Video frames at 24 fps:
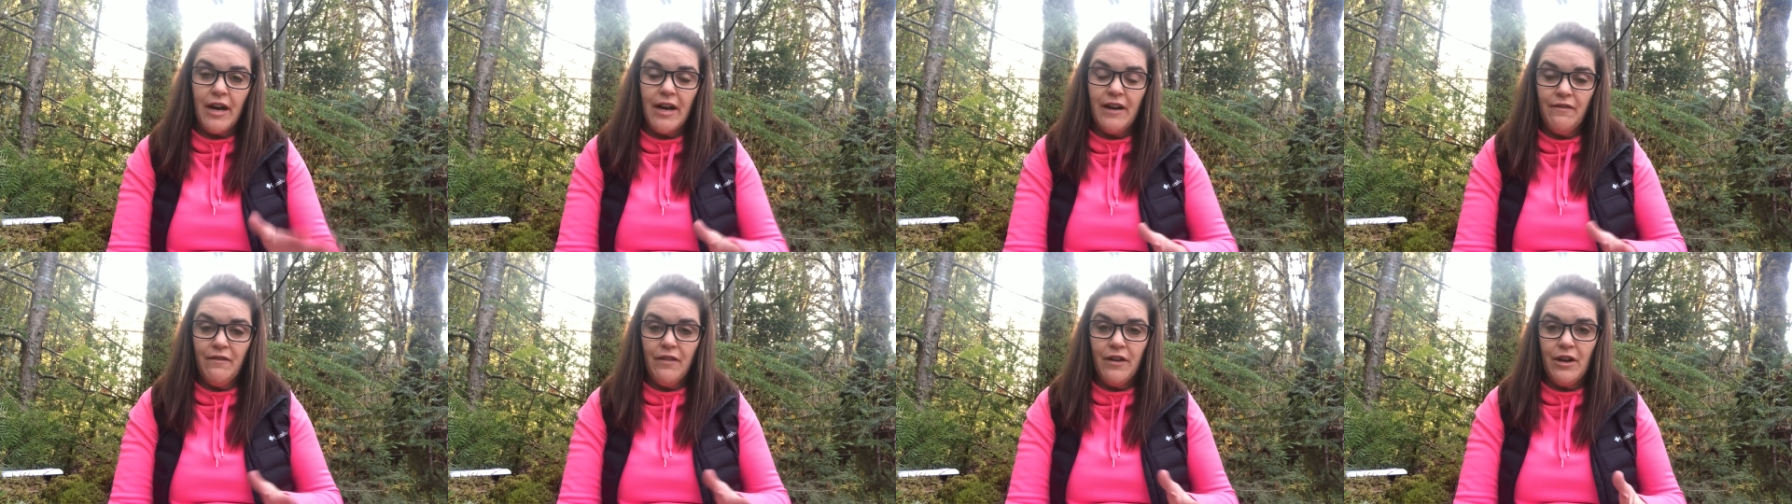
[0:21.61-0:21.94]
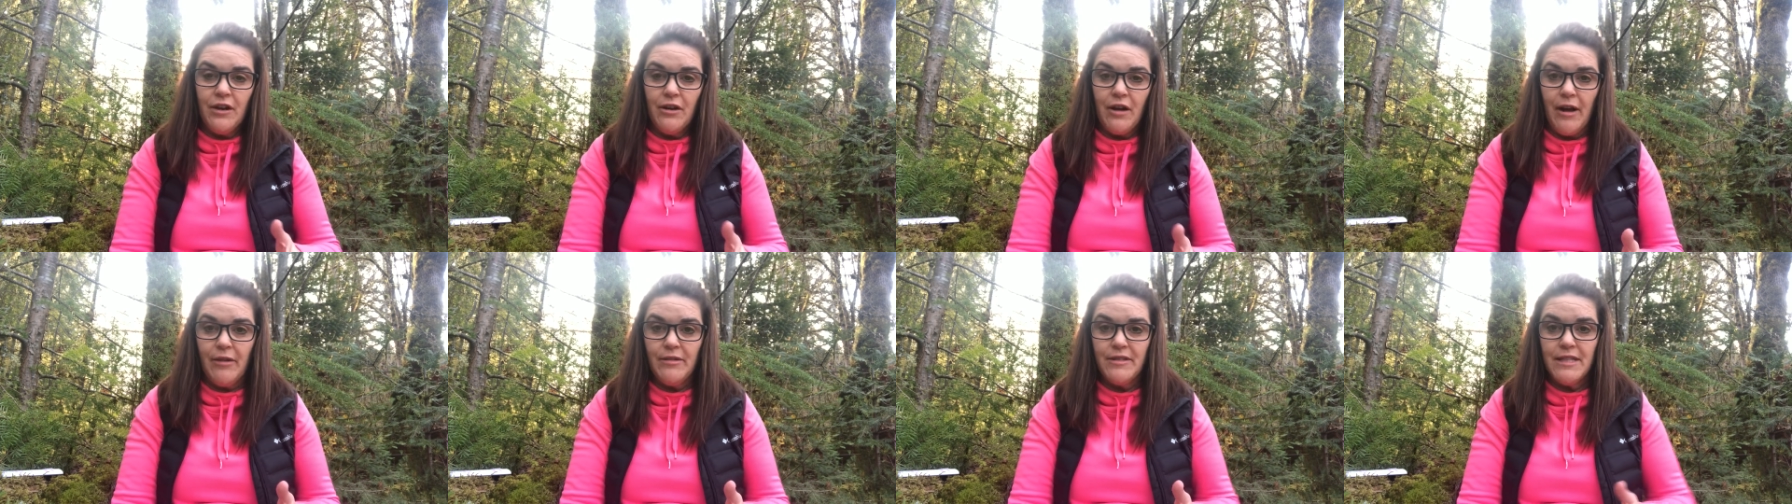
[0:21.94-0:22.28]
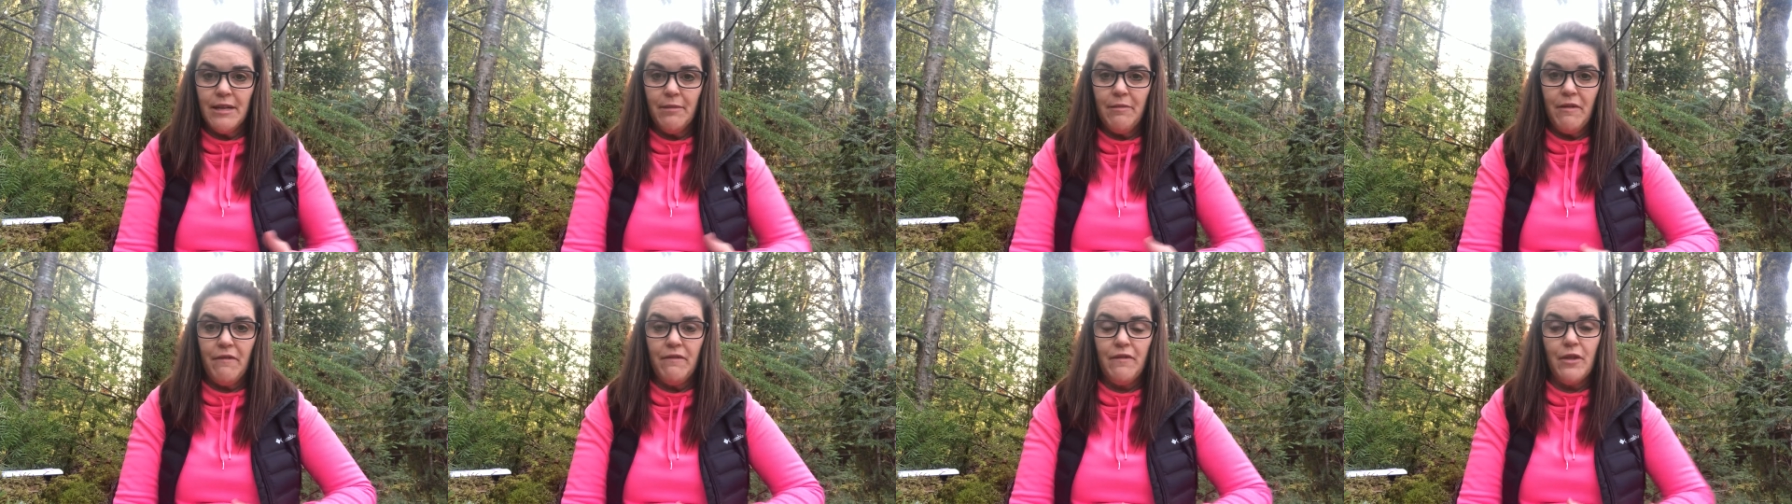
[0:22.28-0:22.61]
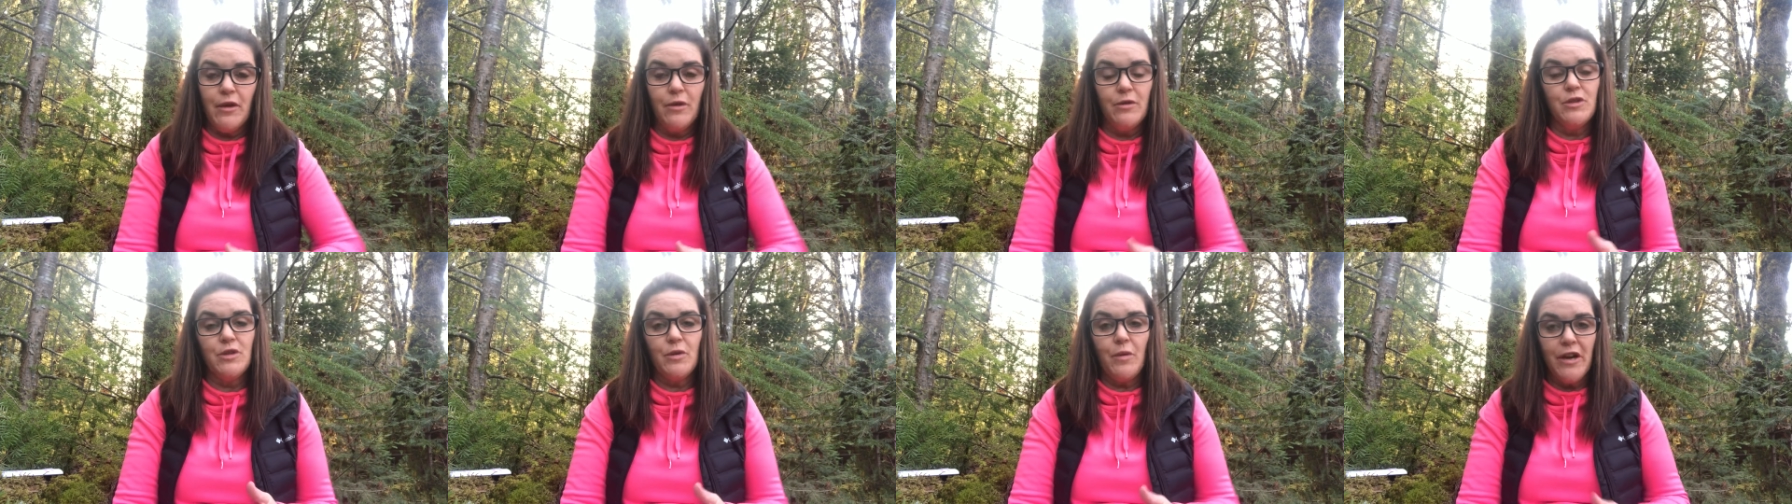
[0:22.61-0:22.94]
and figure out some of
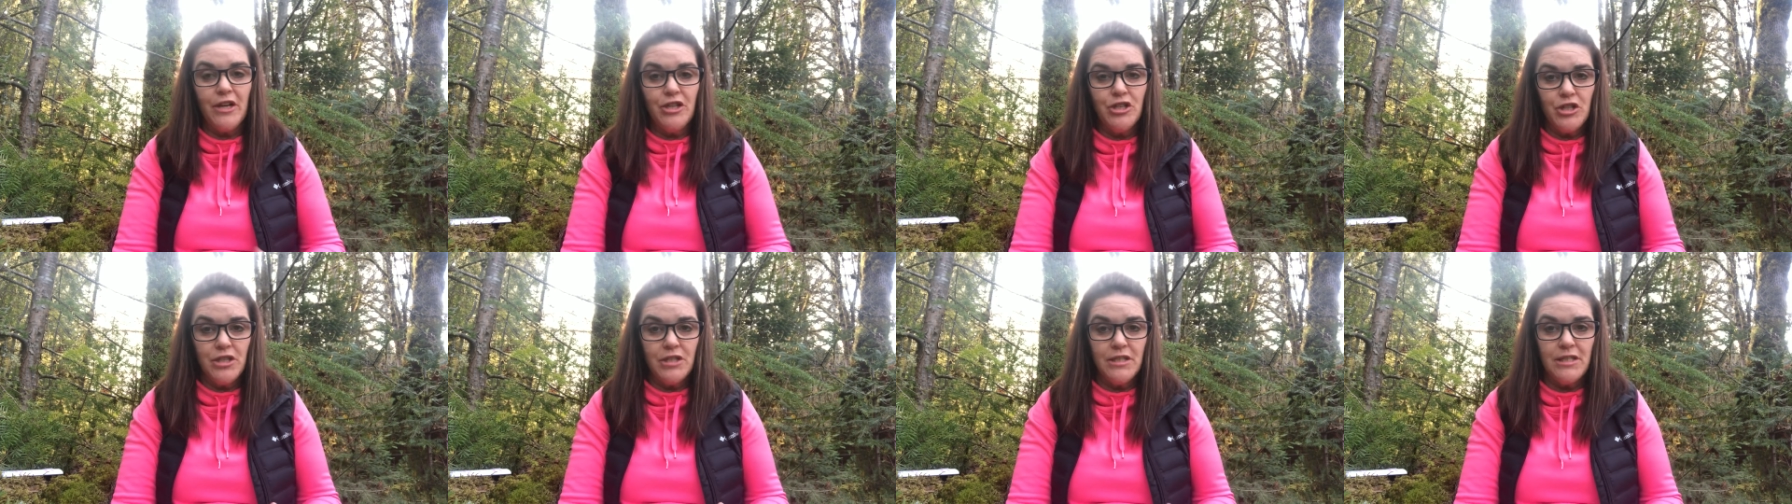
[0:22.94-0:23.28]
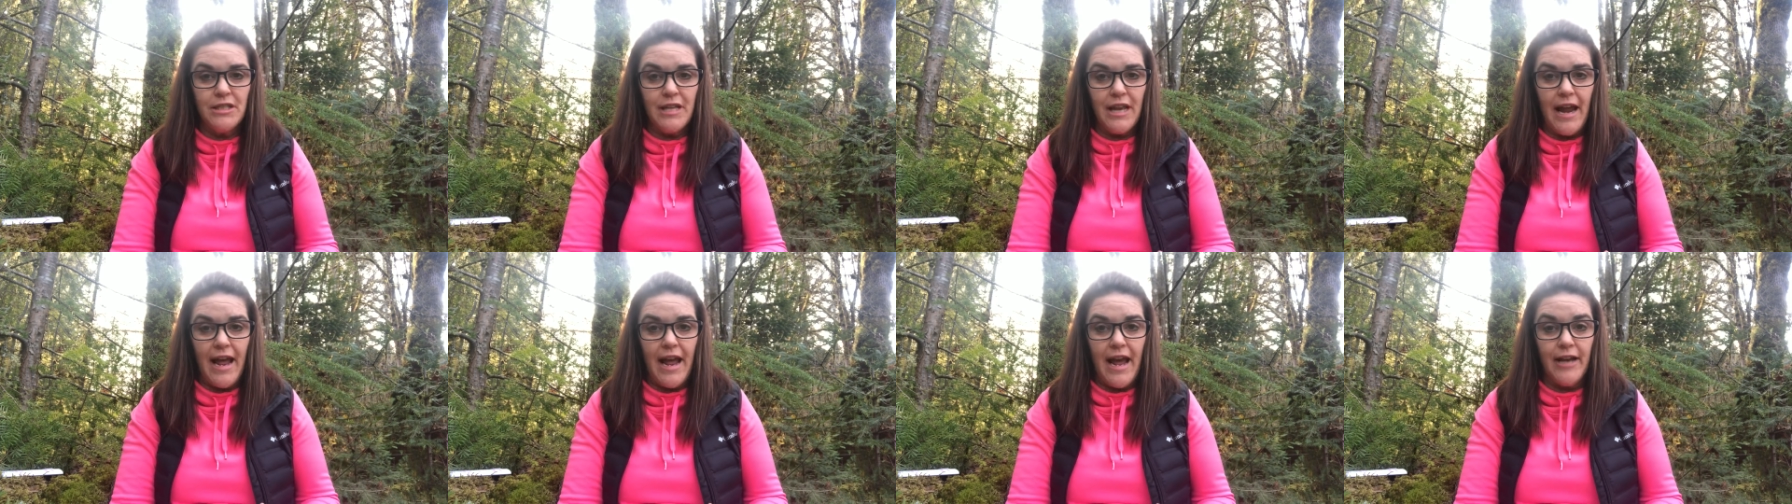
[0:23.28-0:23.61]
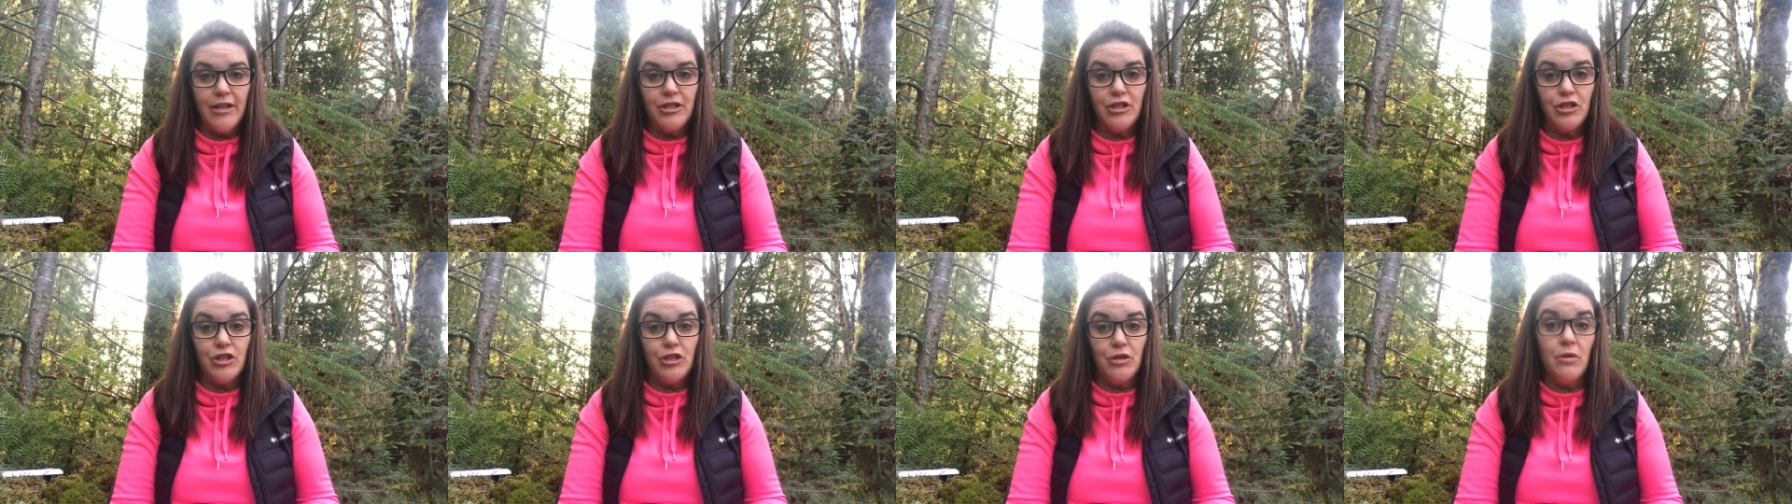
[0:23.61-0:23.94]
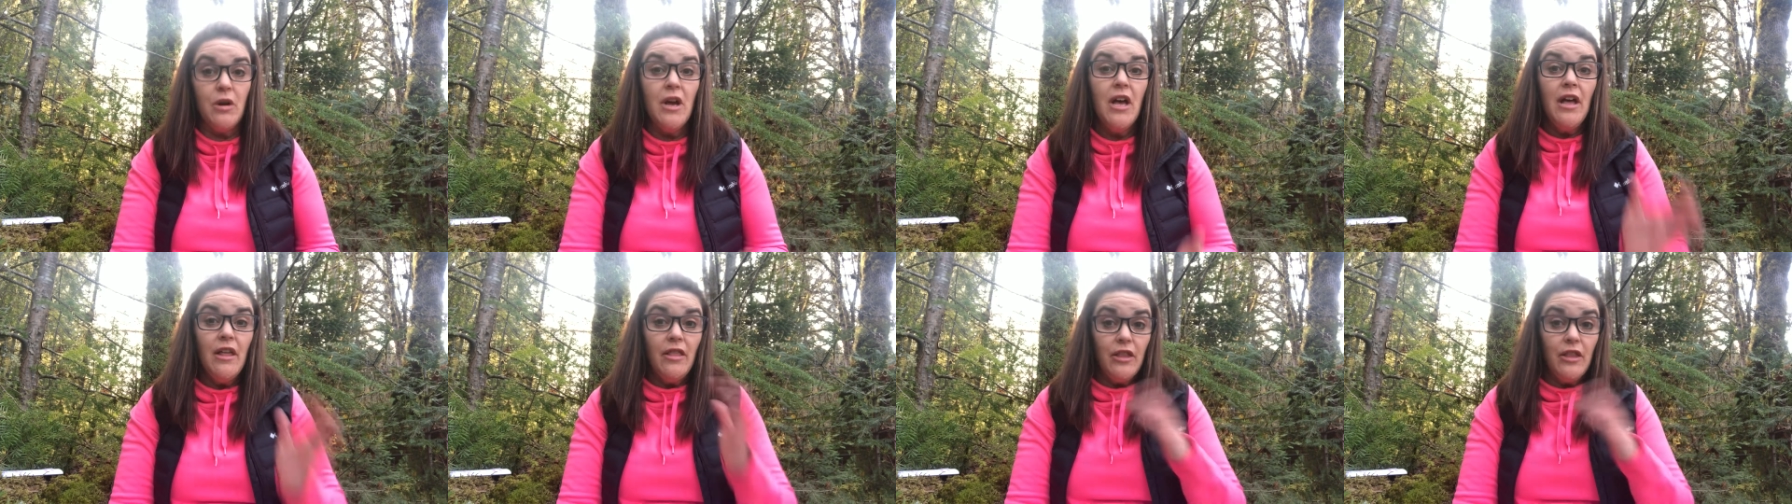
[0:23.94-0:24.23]
those questions that I asked you.